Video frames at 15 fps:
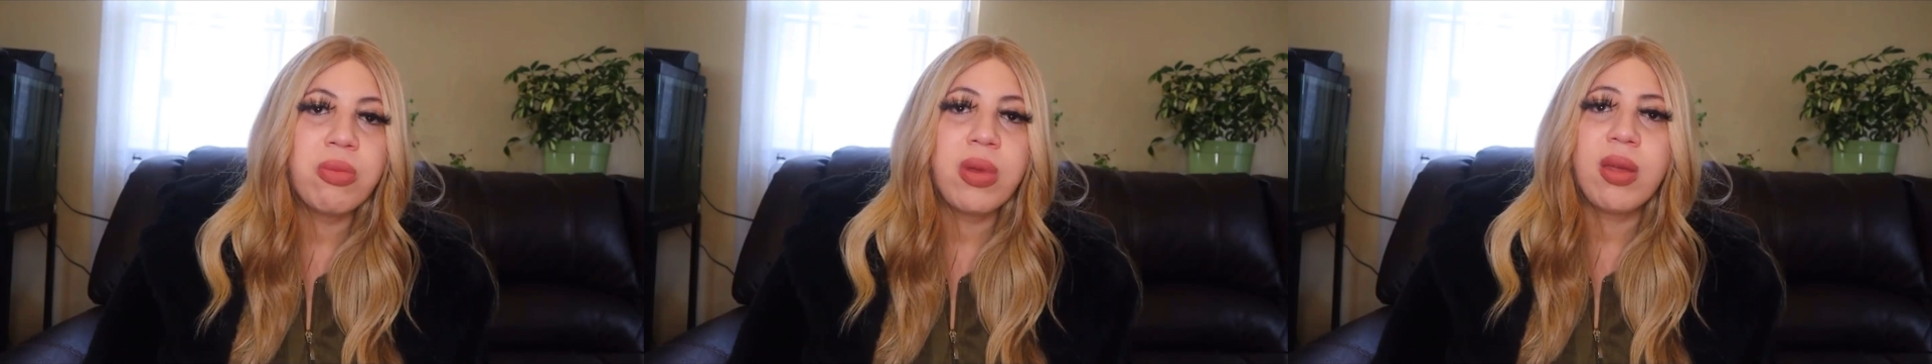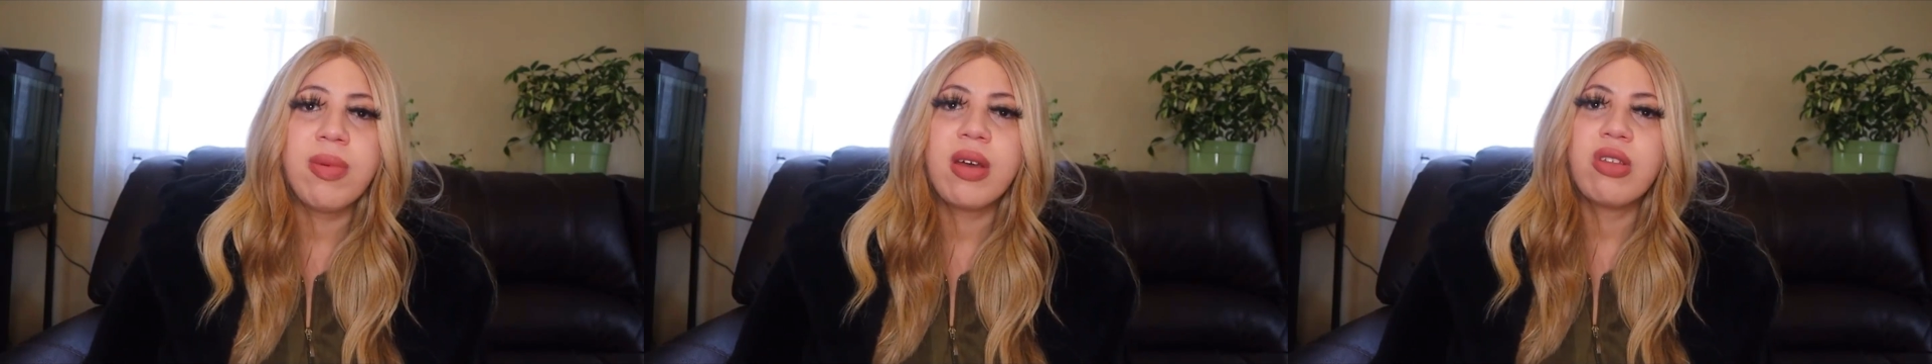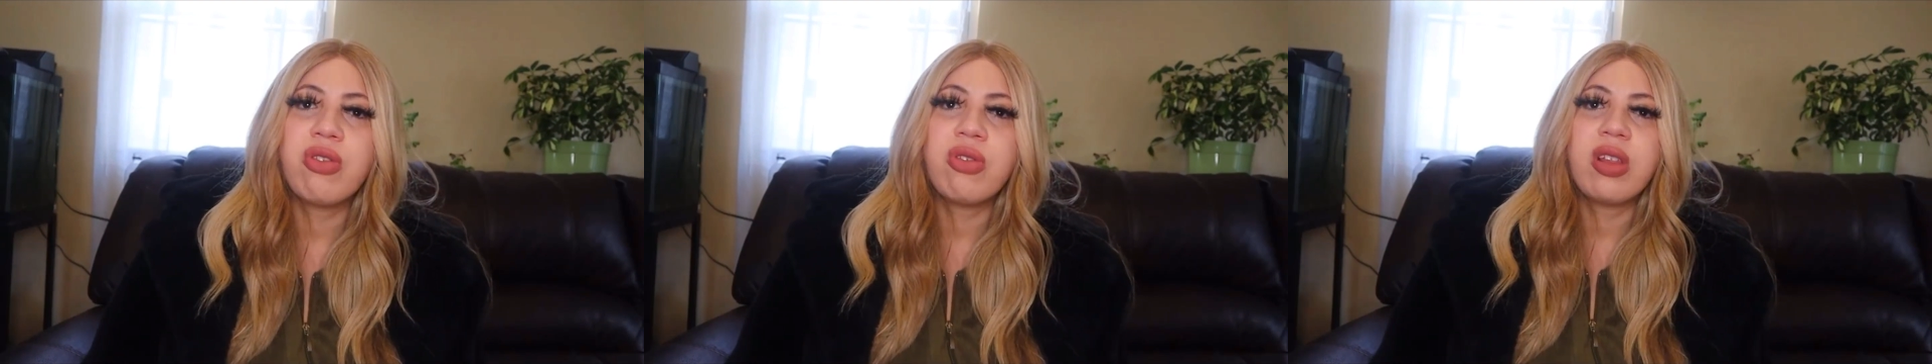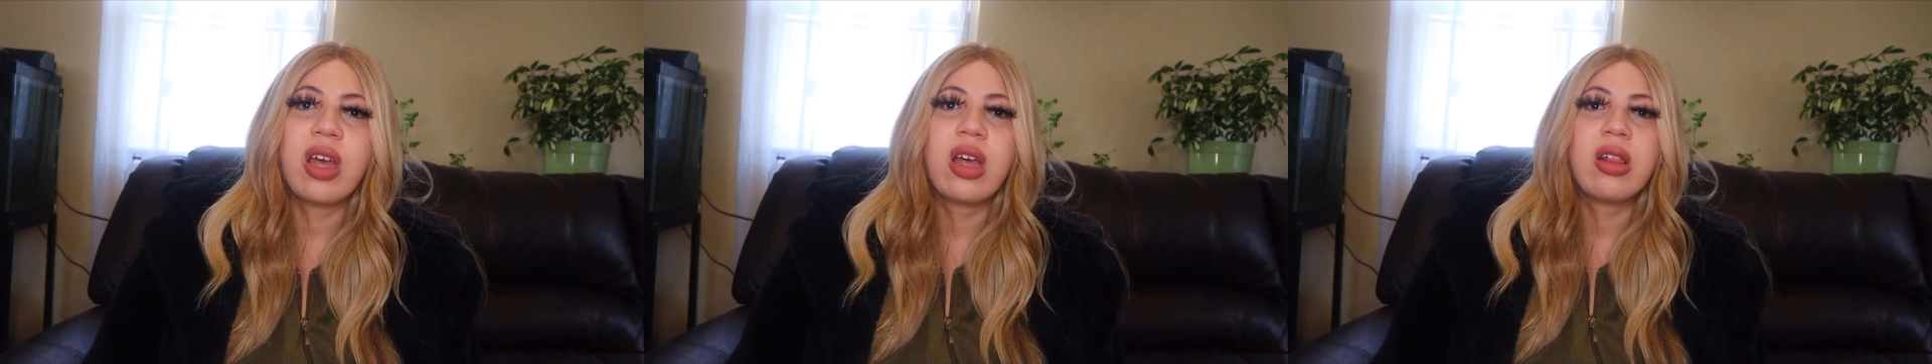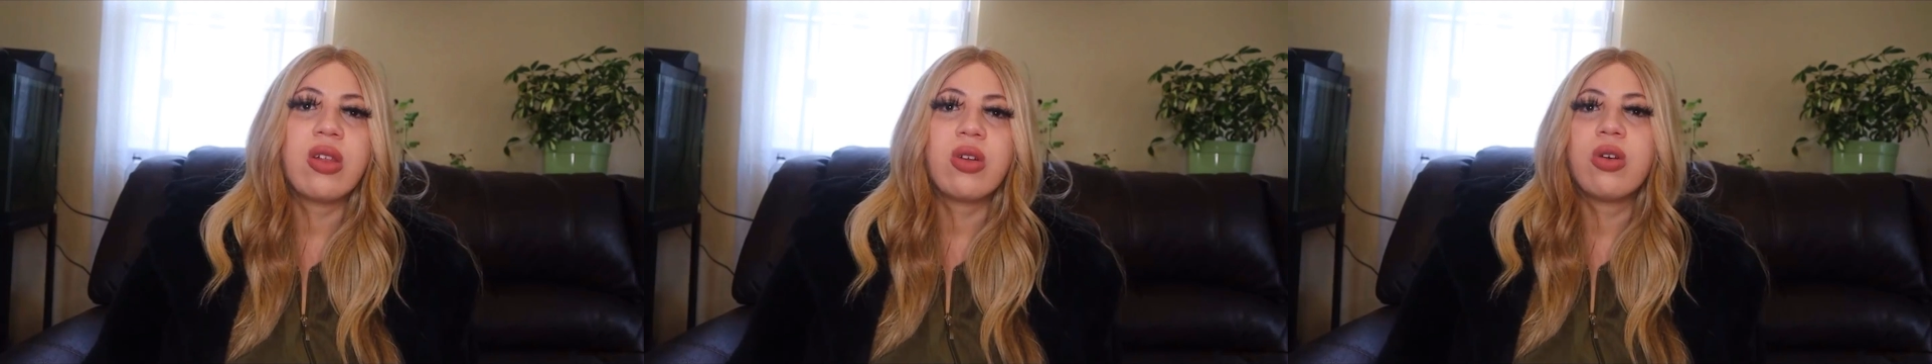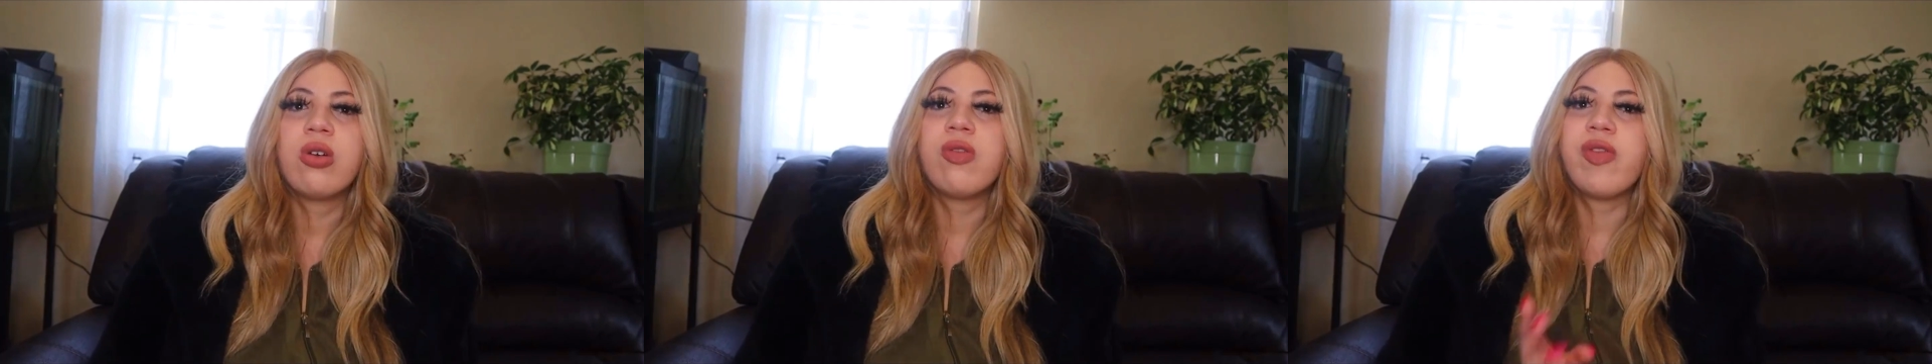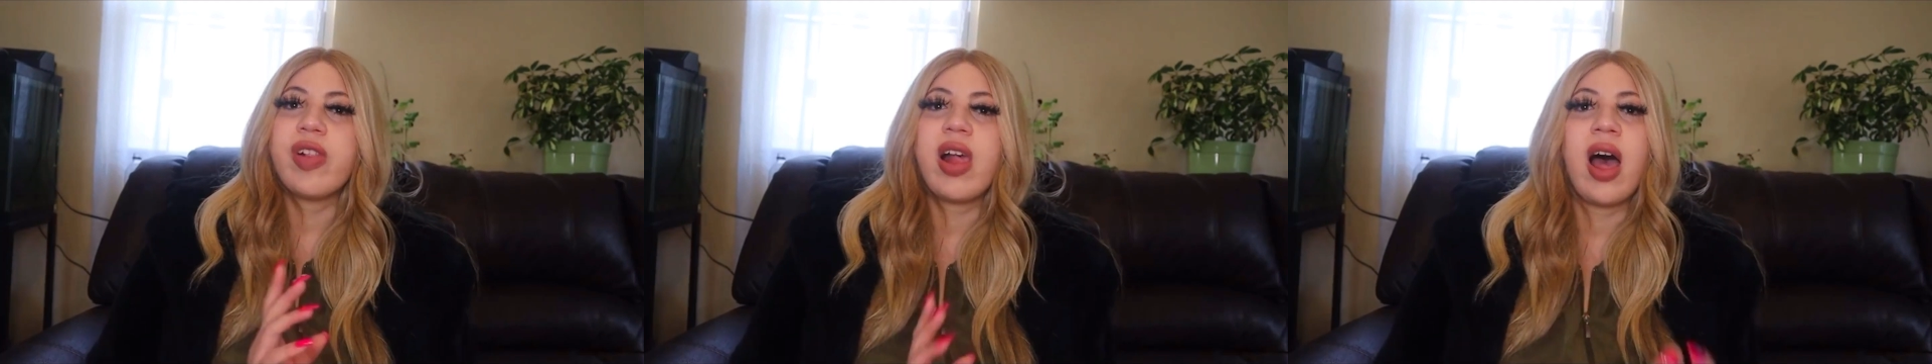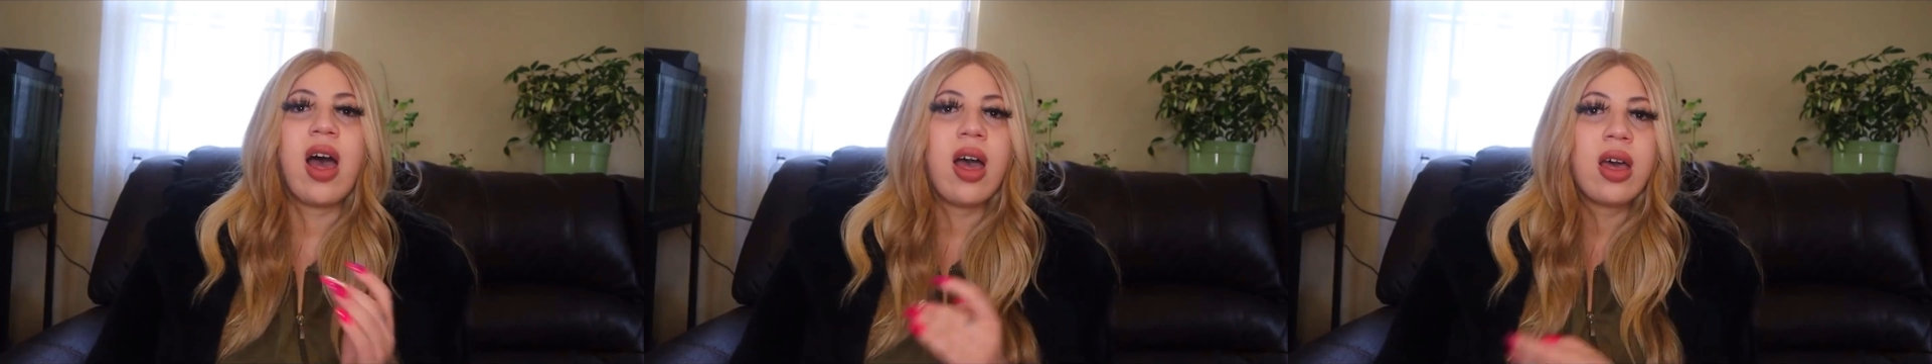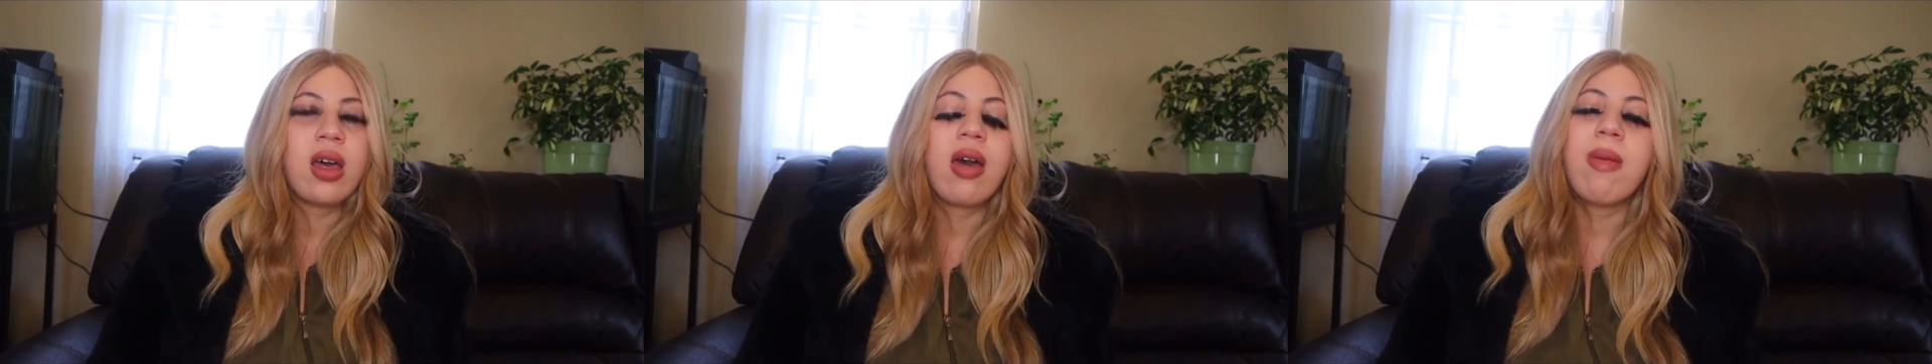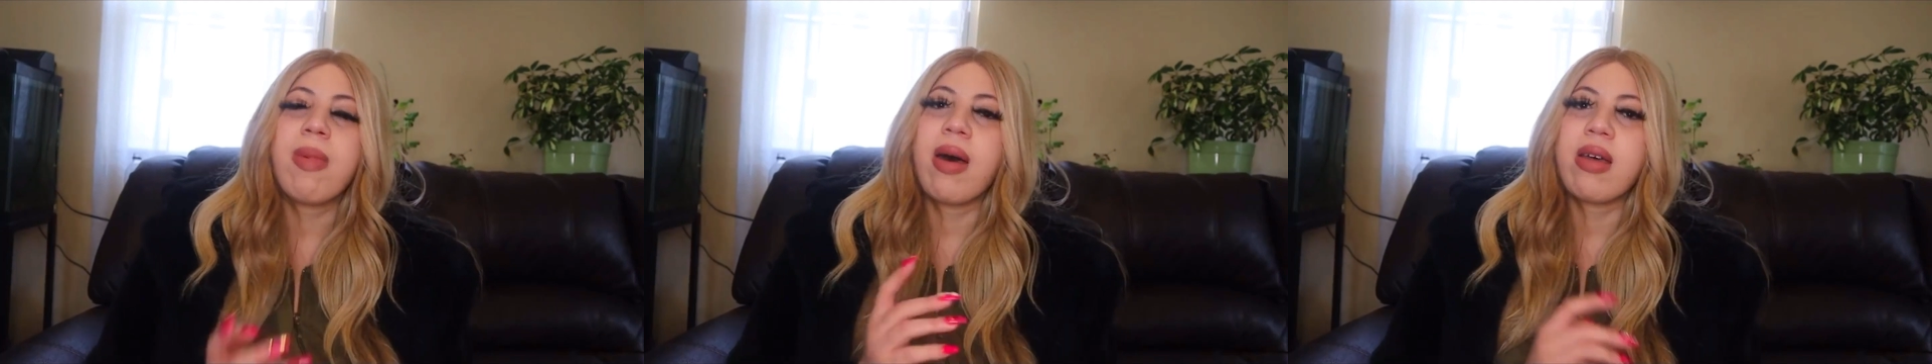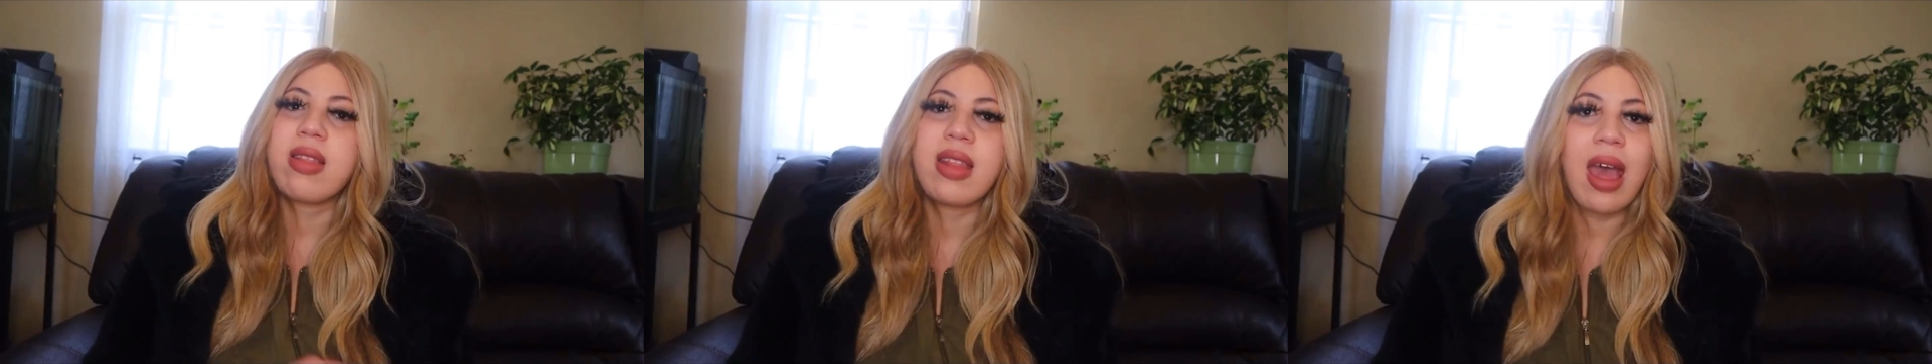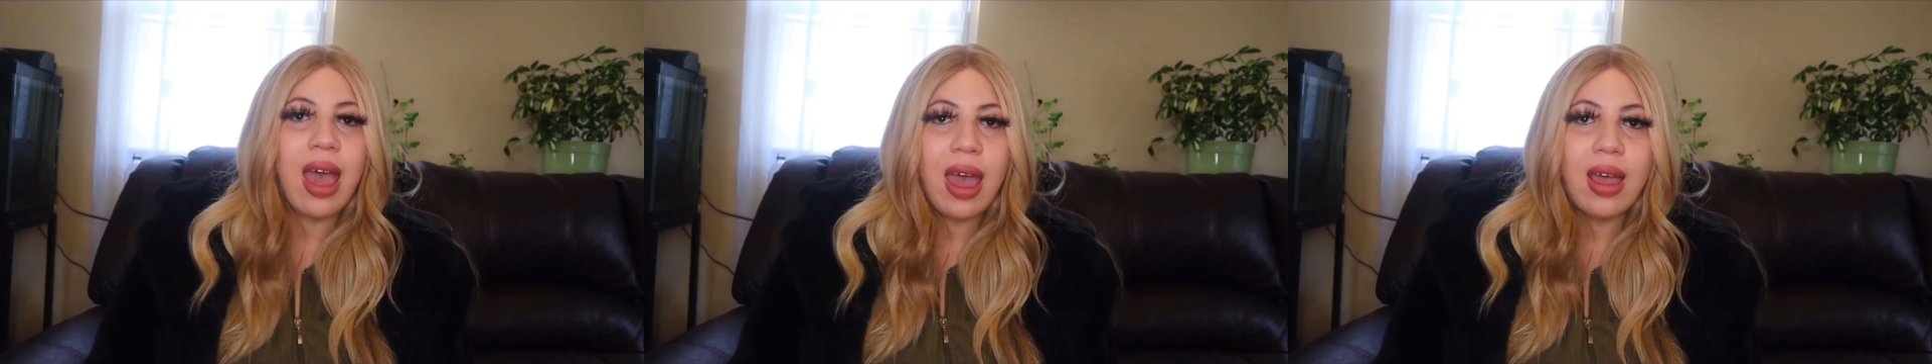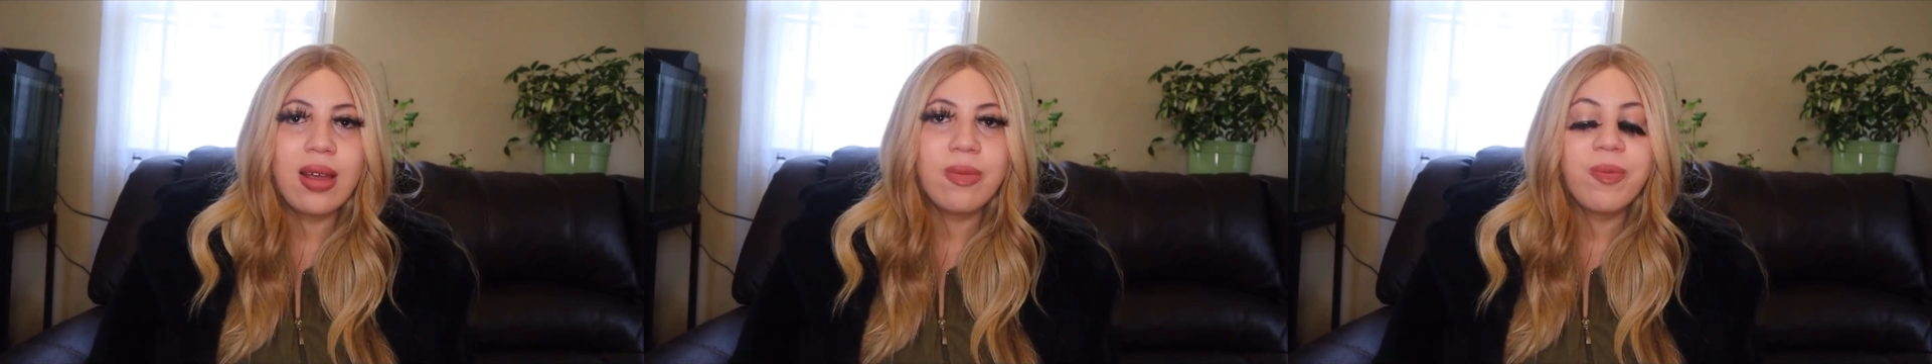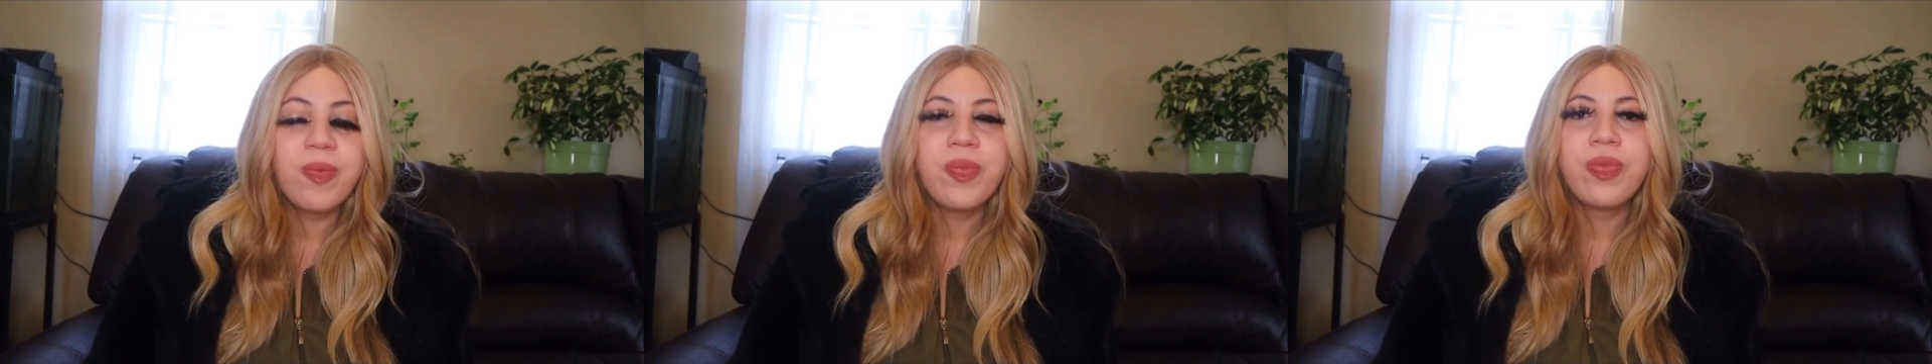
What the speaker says: Maybe I'll do like a little vlog about that.